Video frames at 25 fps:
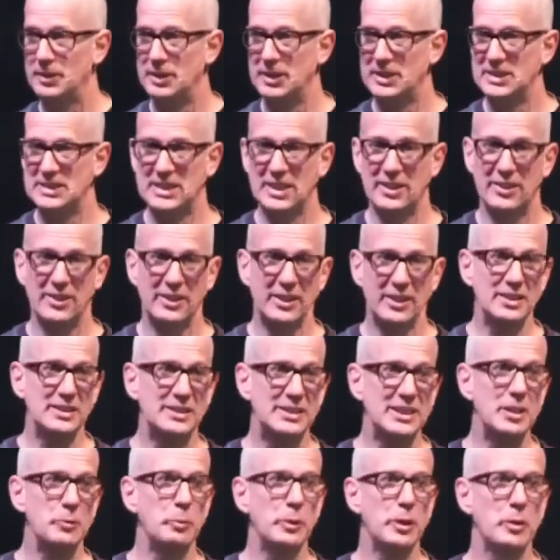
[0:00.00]
is to think
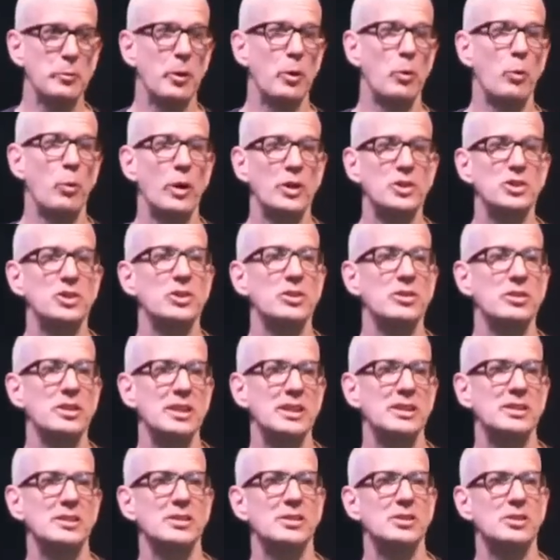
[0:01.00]
deeply about what you
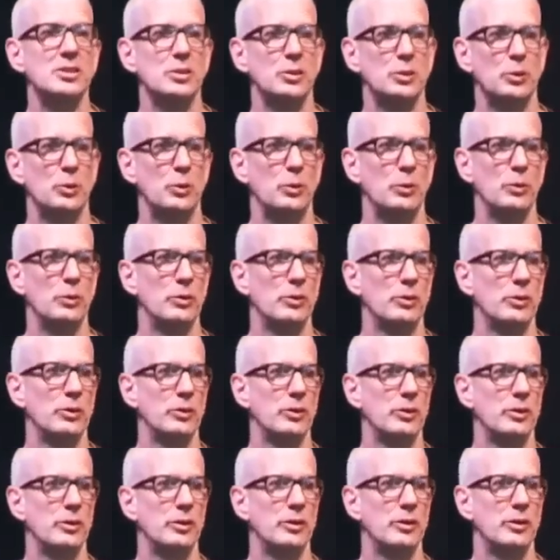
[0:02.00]
need to do
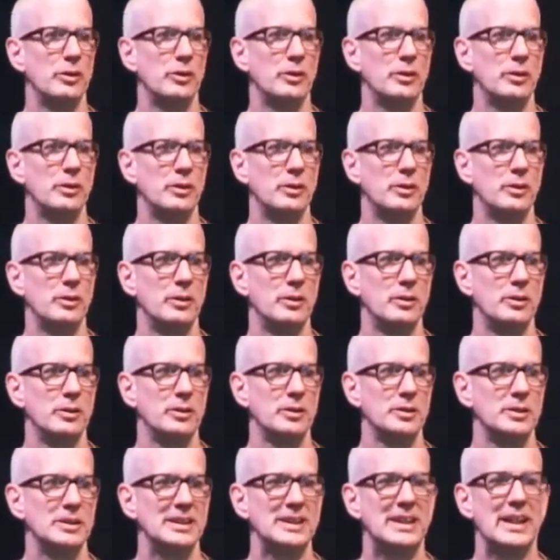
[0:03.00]

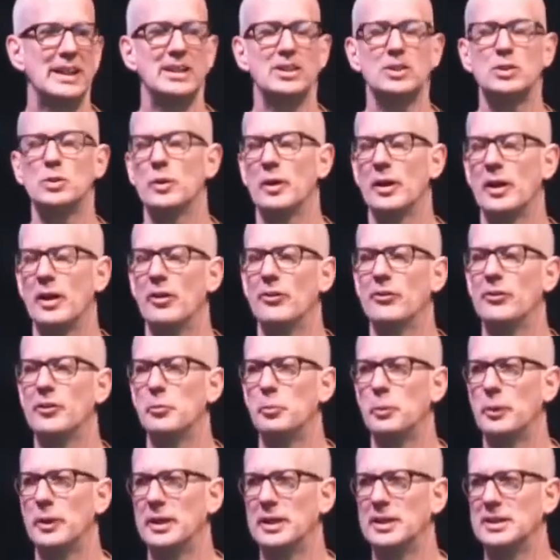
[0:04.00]
to get into a healthy
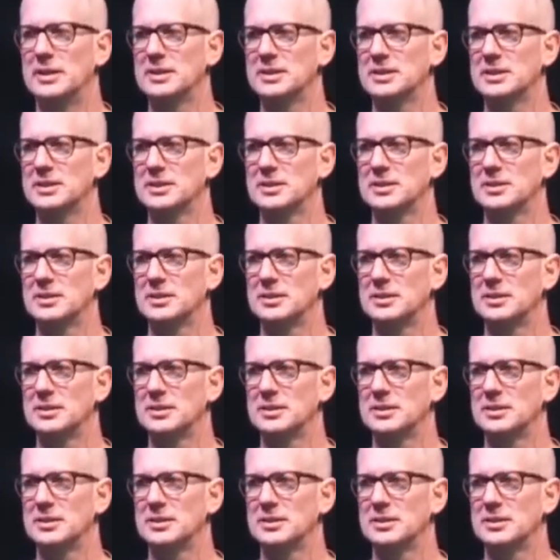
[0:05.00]
place